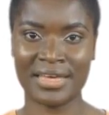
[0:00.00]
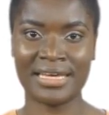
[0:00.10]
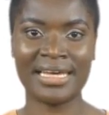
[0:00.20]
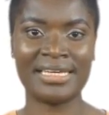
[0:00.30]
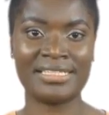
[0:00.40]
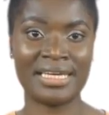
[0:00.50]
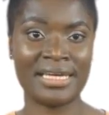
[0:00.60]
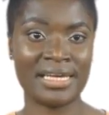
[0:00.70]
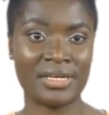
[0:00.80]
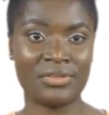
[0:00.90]
He is
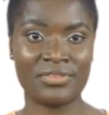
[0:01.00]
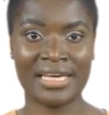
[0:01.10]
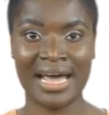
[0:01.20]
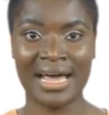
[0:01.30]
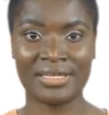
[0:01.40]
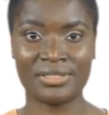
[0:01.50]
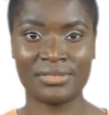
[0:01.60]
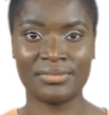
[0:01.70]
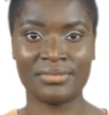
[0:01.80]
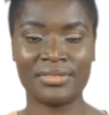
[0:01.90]
leaning over the edge.
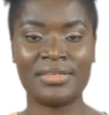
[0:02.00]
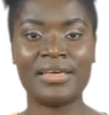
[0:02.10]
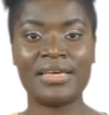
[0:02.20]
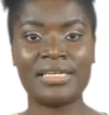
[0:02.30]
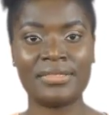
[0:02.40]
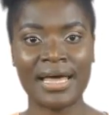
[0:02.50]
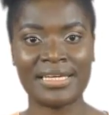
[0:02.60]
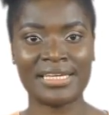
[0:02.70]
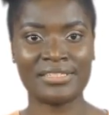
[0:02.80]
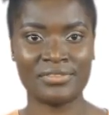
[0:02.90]
You know
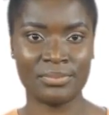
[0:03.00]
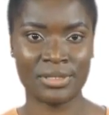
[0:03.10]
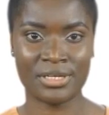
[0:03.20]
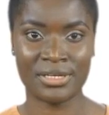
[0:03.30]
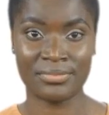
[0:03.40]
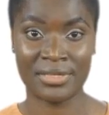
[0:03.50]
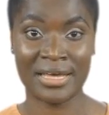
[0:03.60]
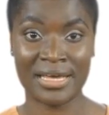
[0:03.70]
that if you push him,